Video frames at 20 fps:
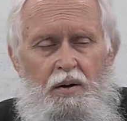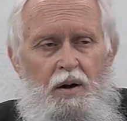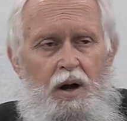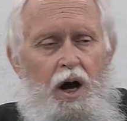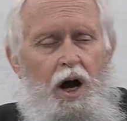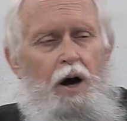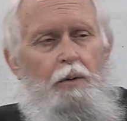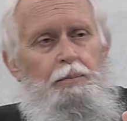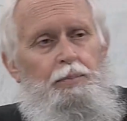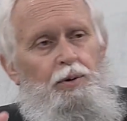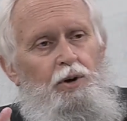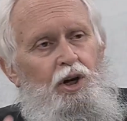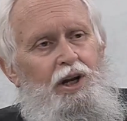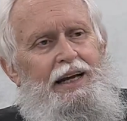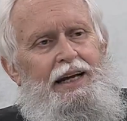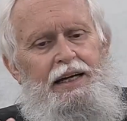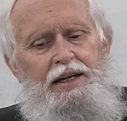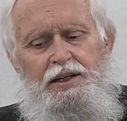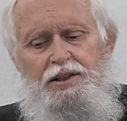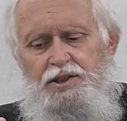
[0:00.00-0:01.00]

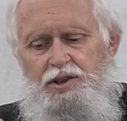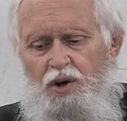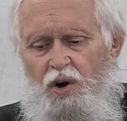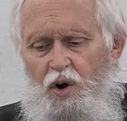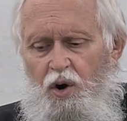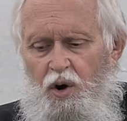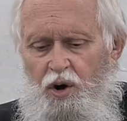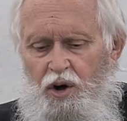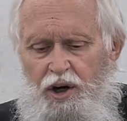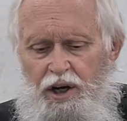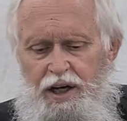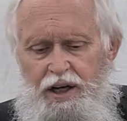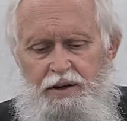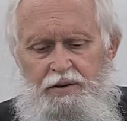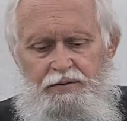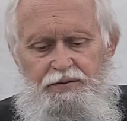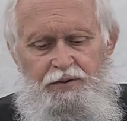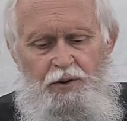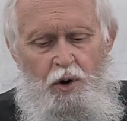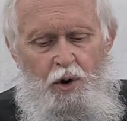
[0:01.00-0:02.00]

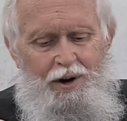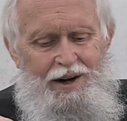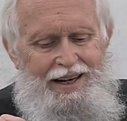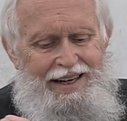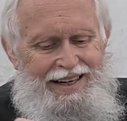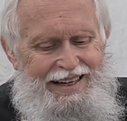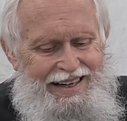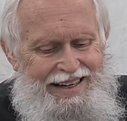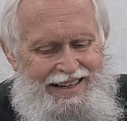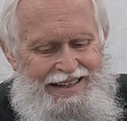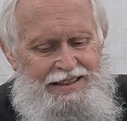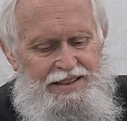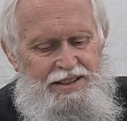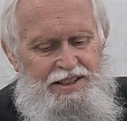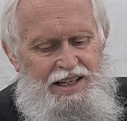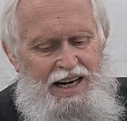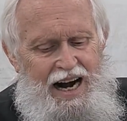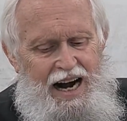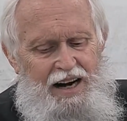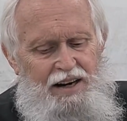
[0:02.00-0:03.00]
obligatory for an
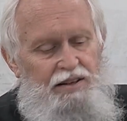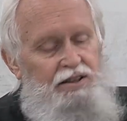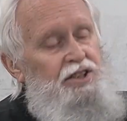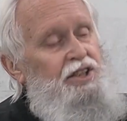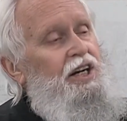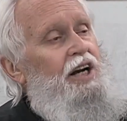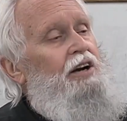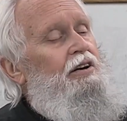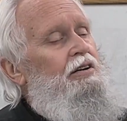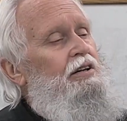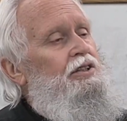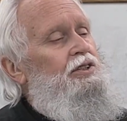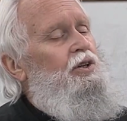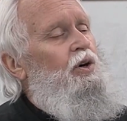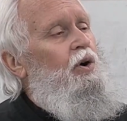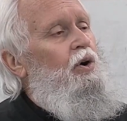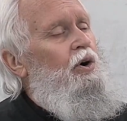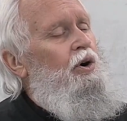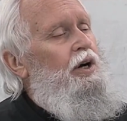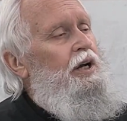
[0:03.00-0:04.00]
entire
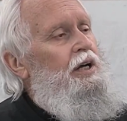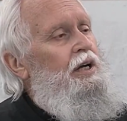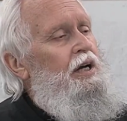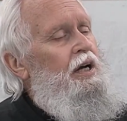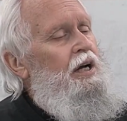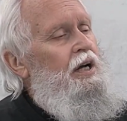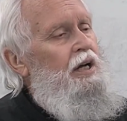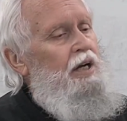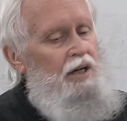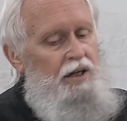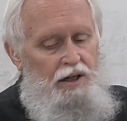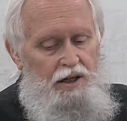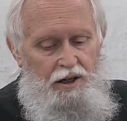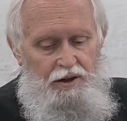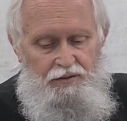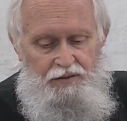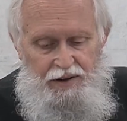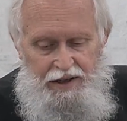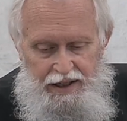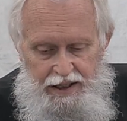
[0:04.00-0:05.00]
territory
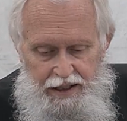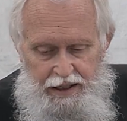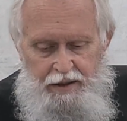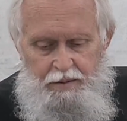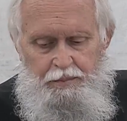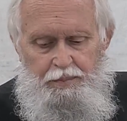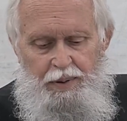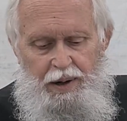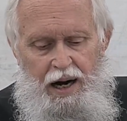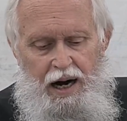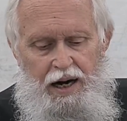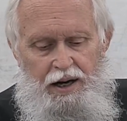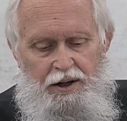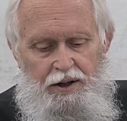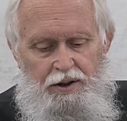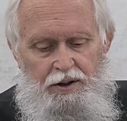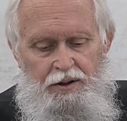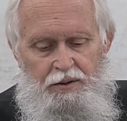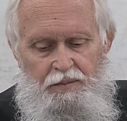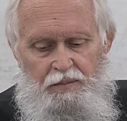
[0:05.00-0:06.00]
of the
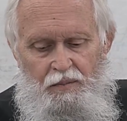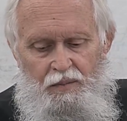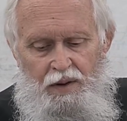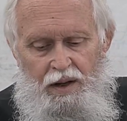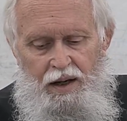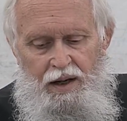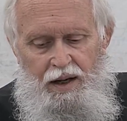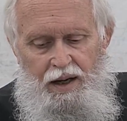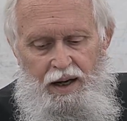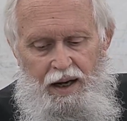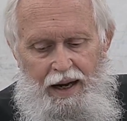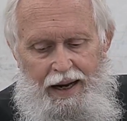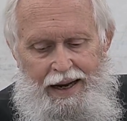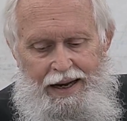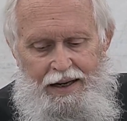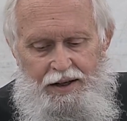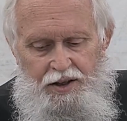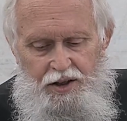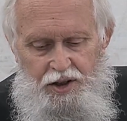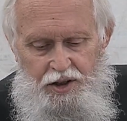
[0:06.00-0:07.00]
empire
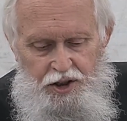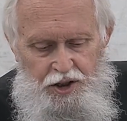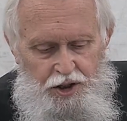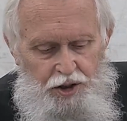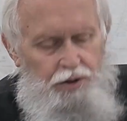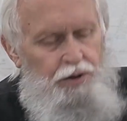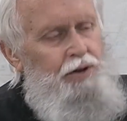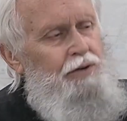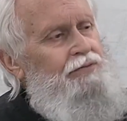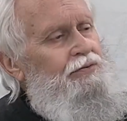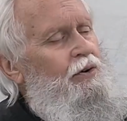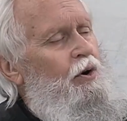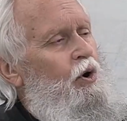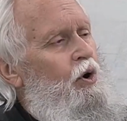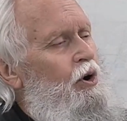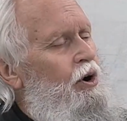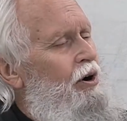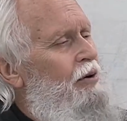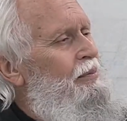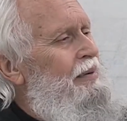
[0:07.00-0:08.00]
and
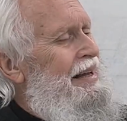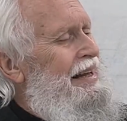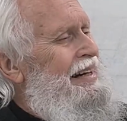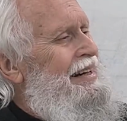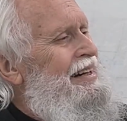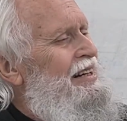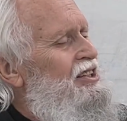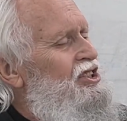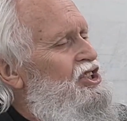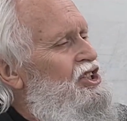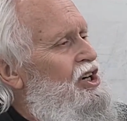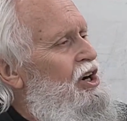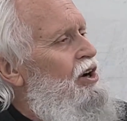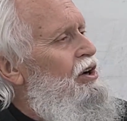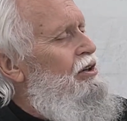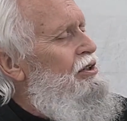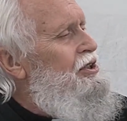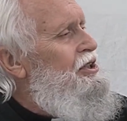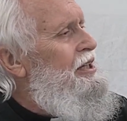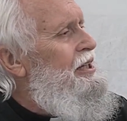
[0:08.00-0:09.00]
uniform in its
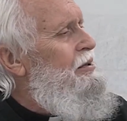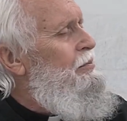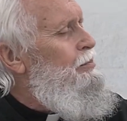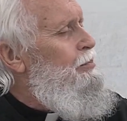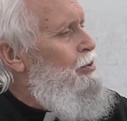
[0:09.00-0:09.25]
cultic